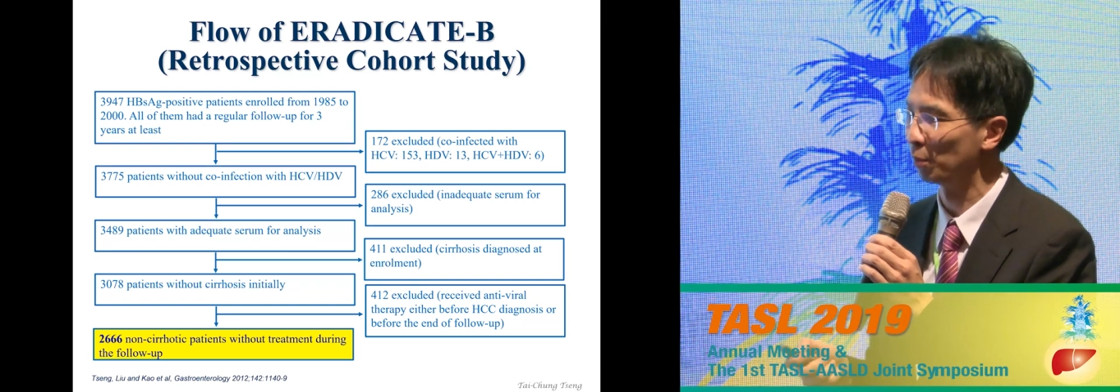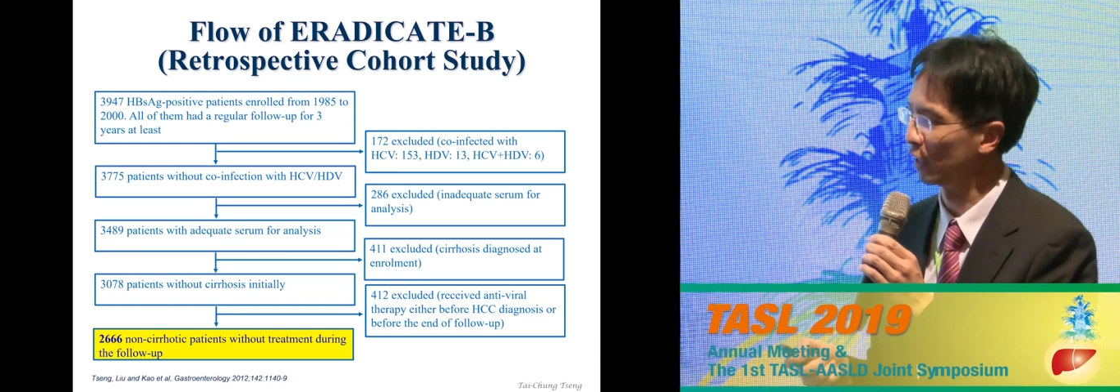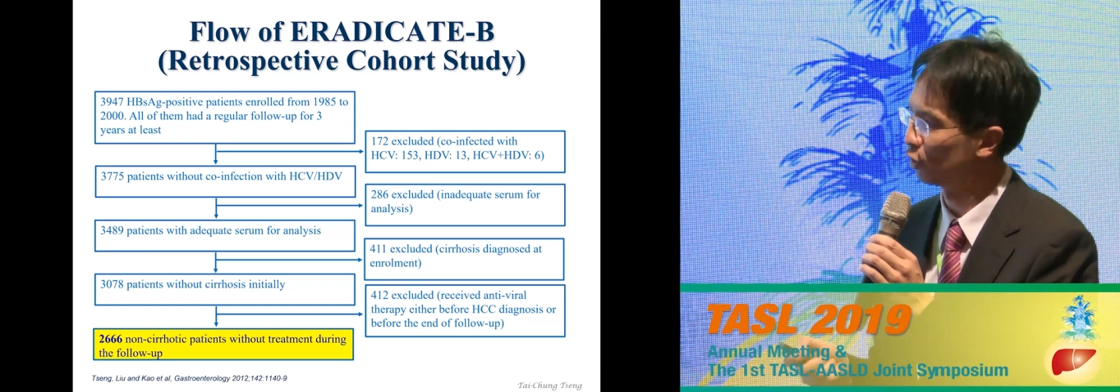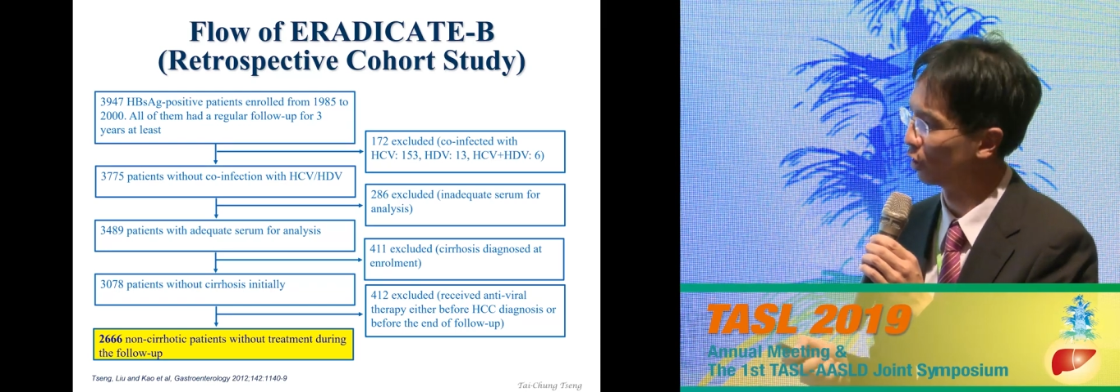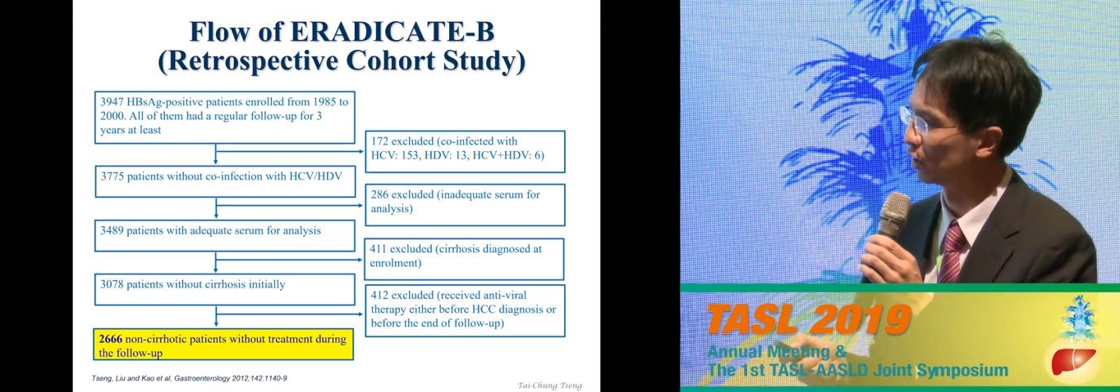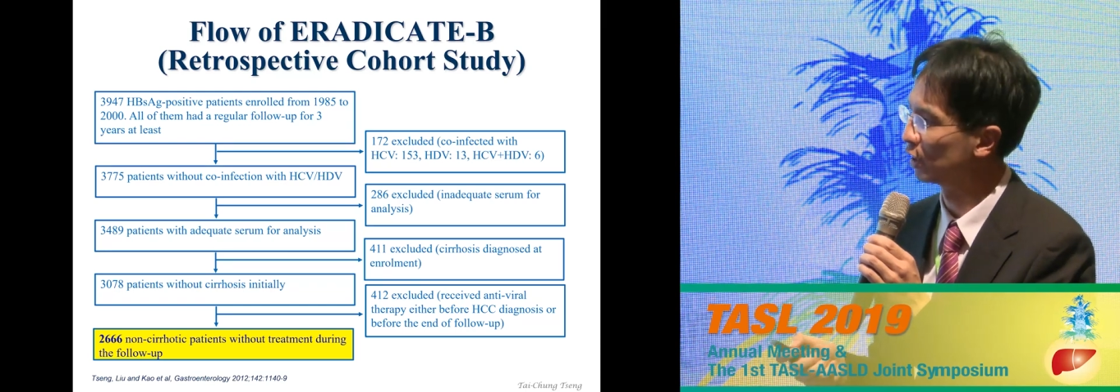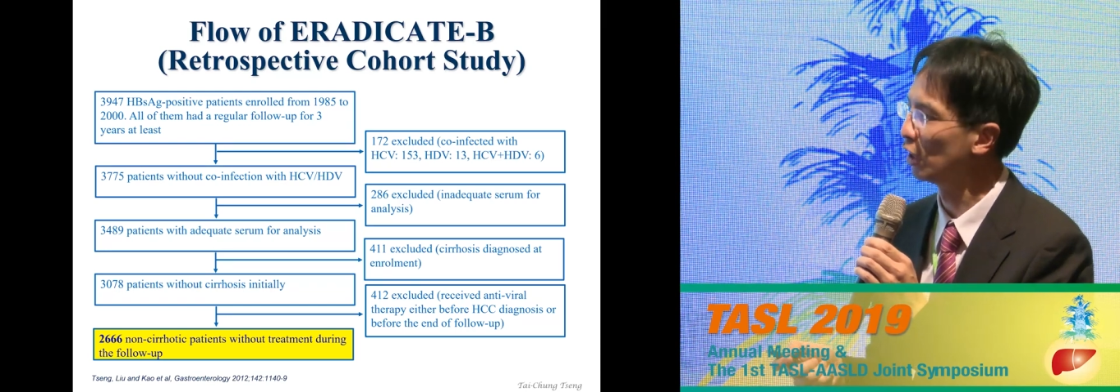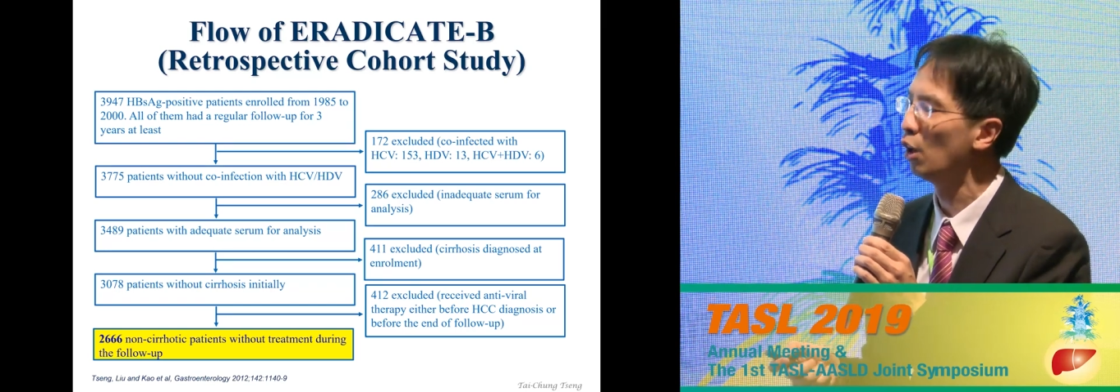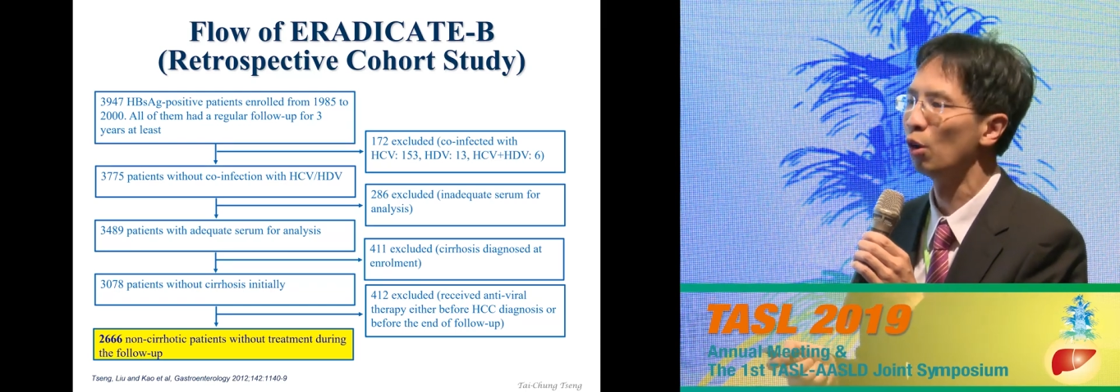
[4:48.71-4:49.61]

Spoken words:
patients